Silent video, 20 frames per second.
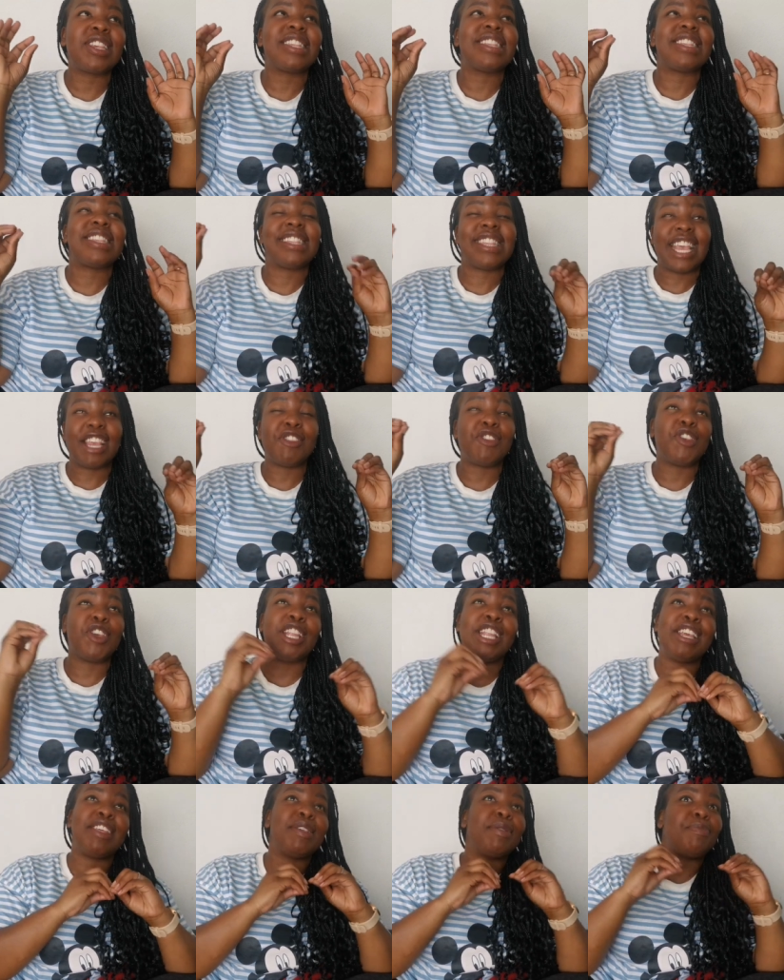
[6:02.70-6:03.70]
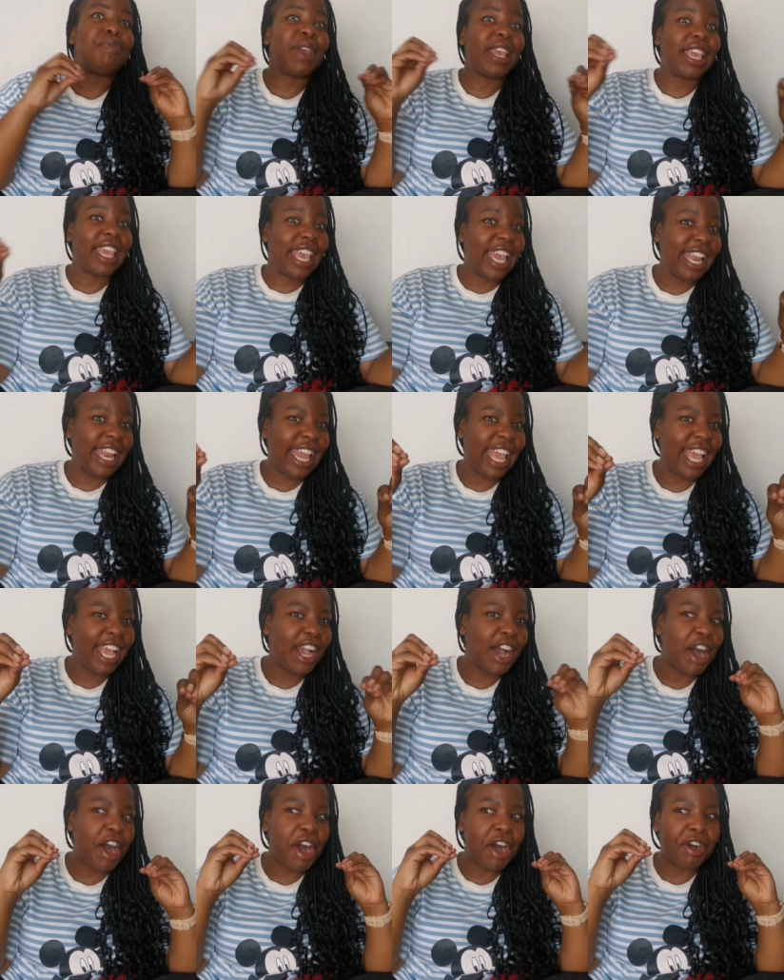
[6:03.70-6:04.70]
is essentially the
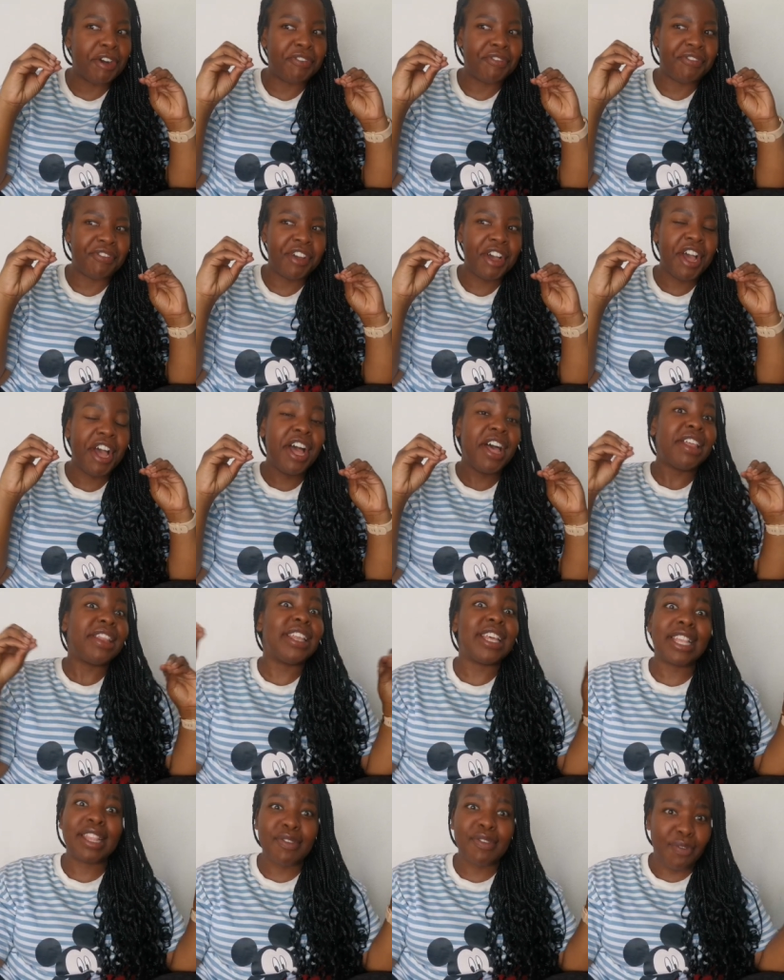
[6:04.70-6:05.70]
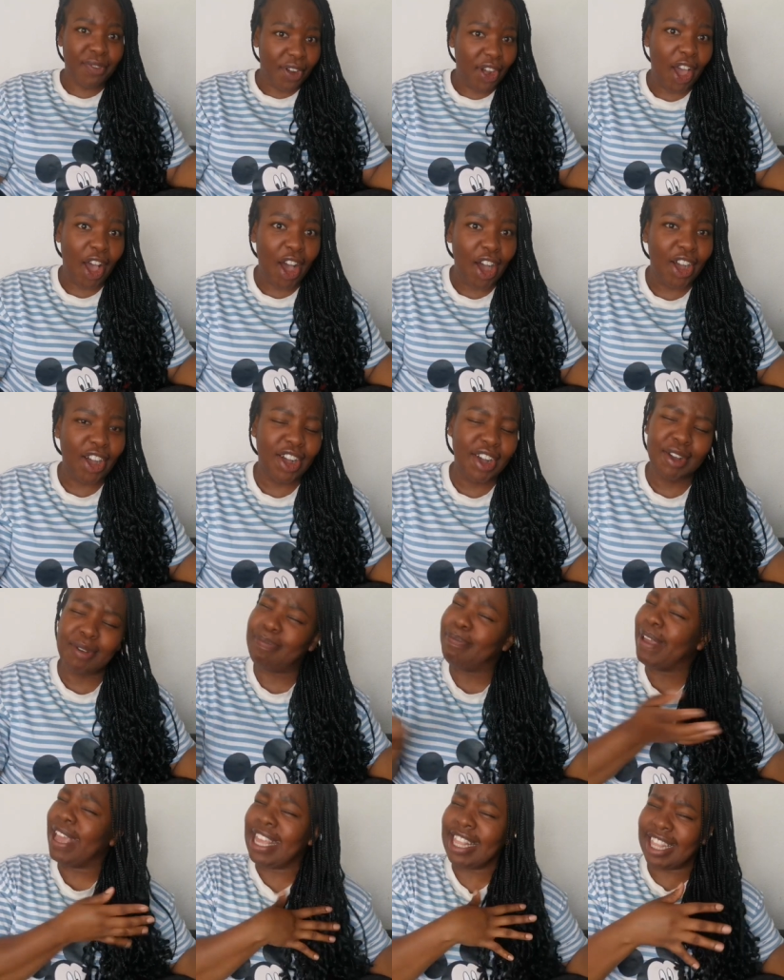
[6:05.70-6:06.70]
beginning of this
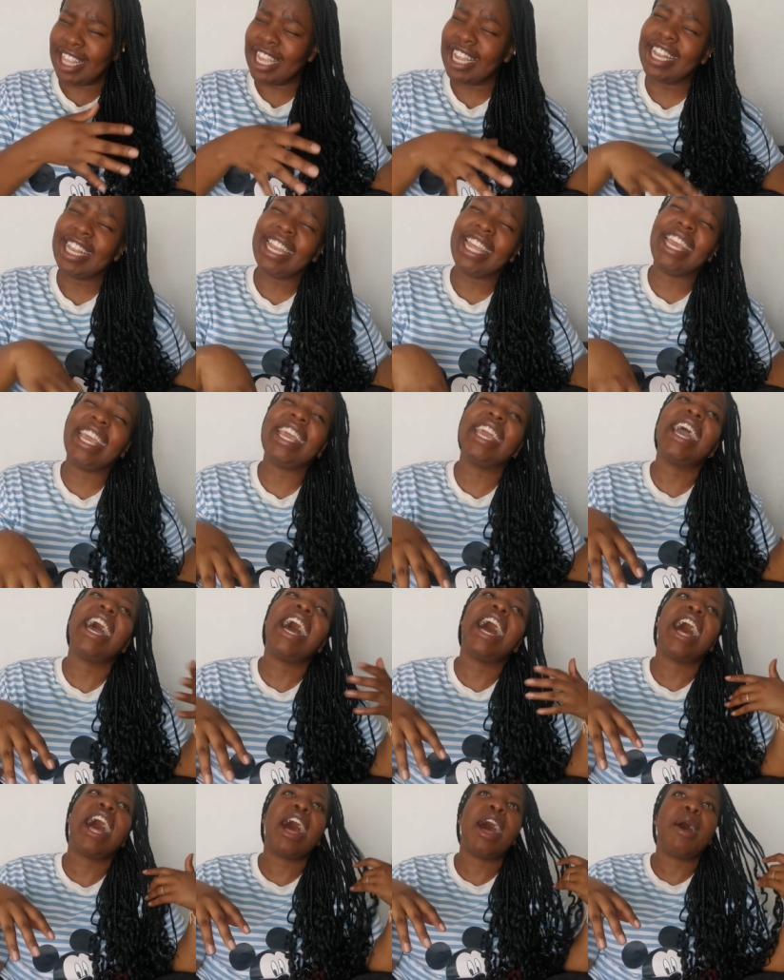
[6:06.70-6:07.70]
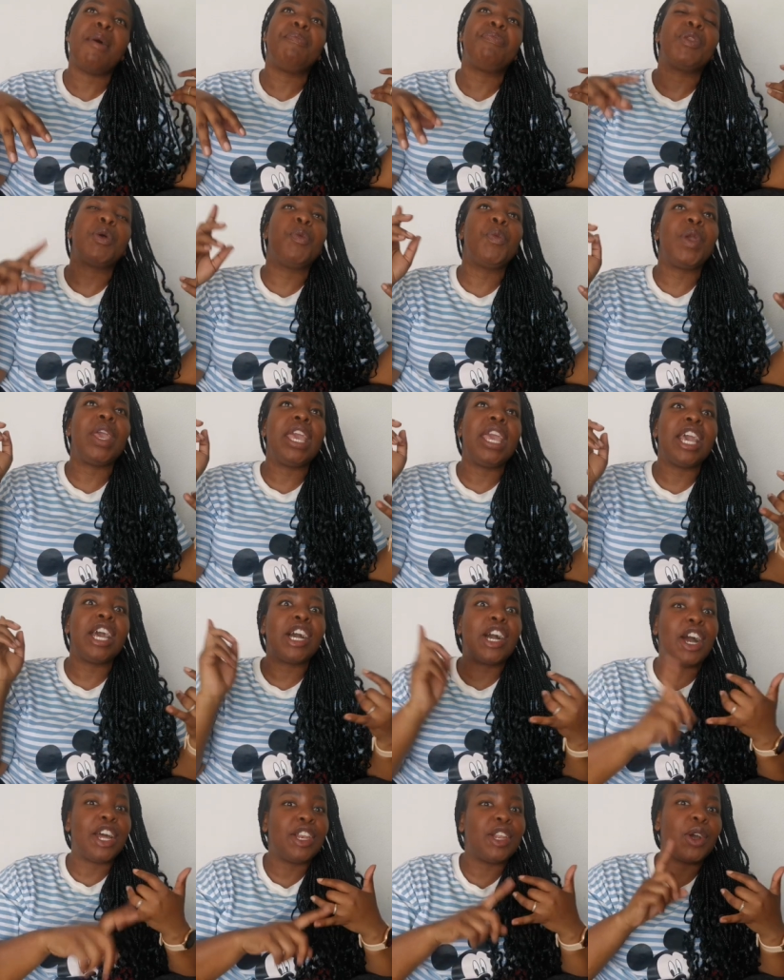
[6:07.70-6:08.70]
vlog basically um we
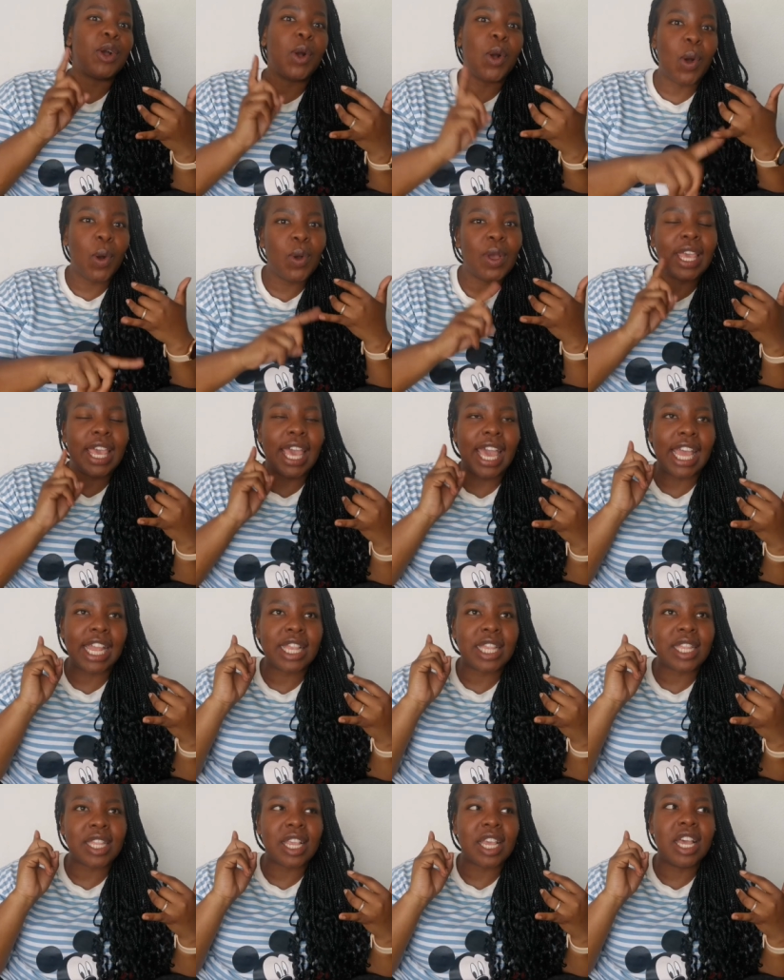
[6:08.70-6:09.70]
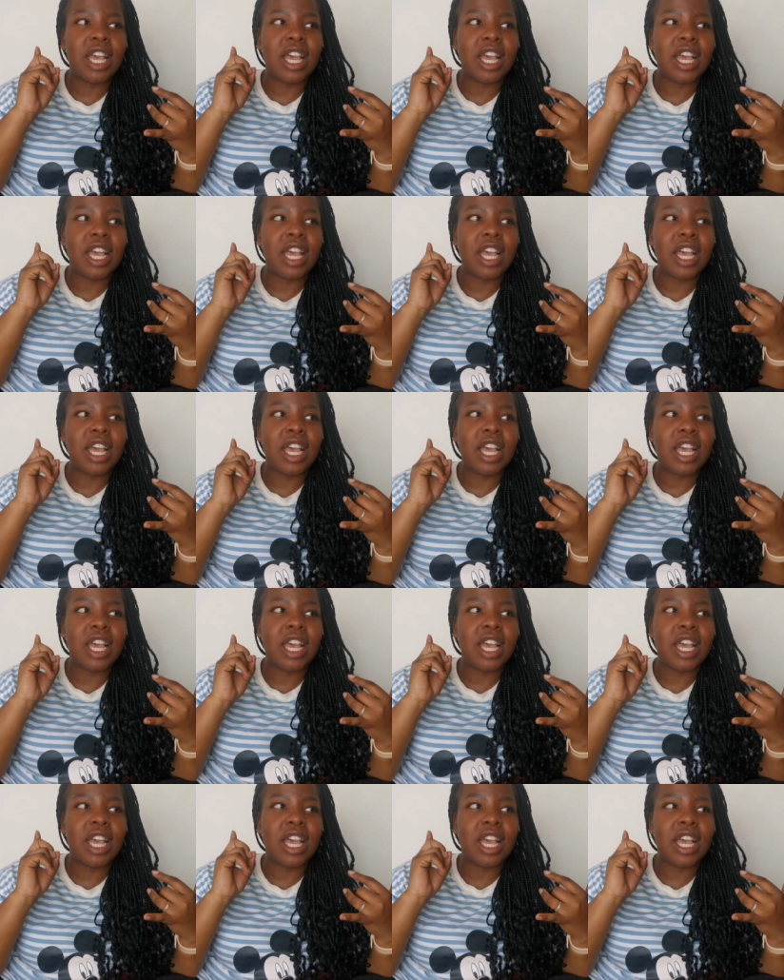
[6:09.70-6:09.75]
are gonna go get